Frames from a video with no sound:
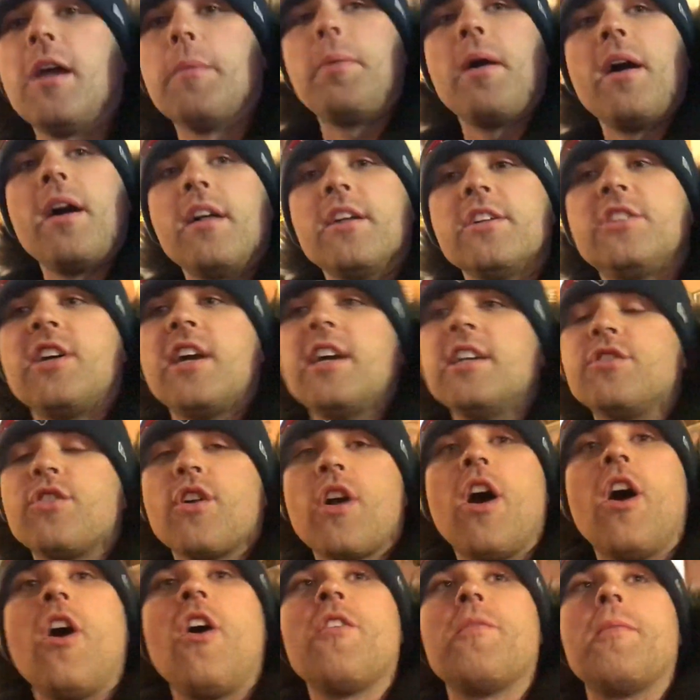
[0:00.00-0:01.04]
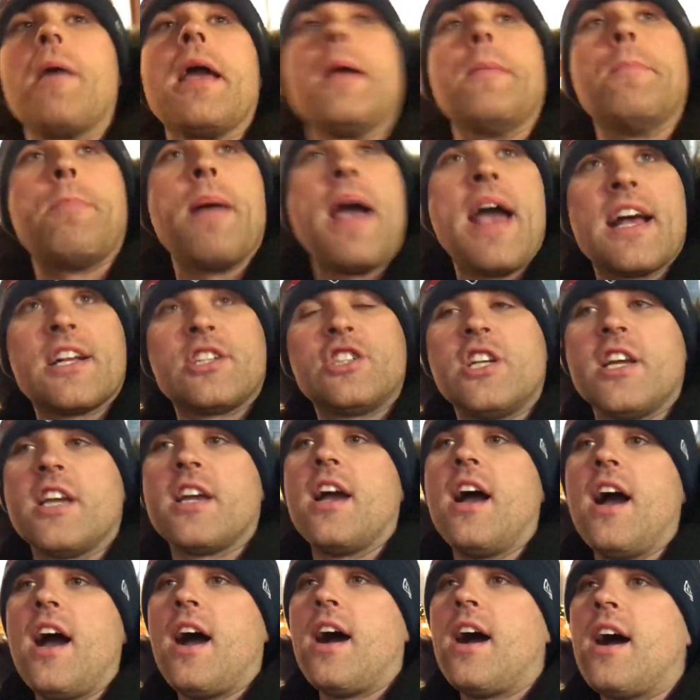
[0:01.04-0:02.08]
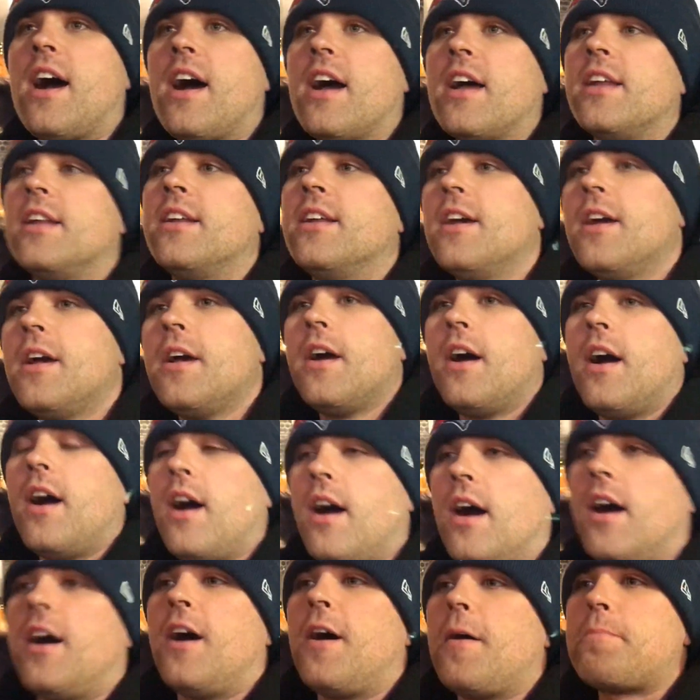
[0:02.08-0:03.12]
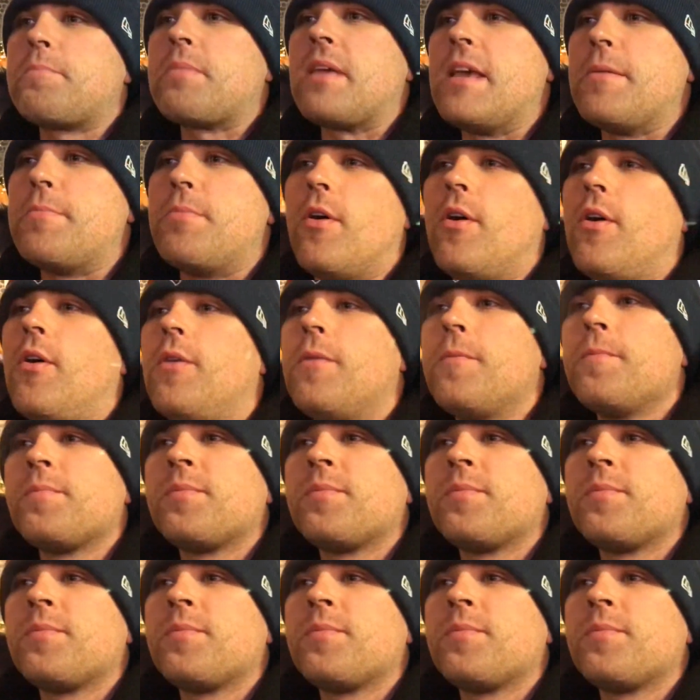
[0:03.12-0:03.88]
apologize for all of my bashing on people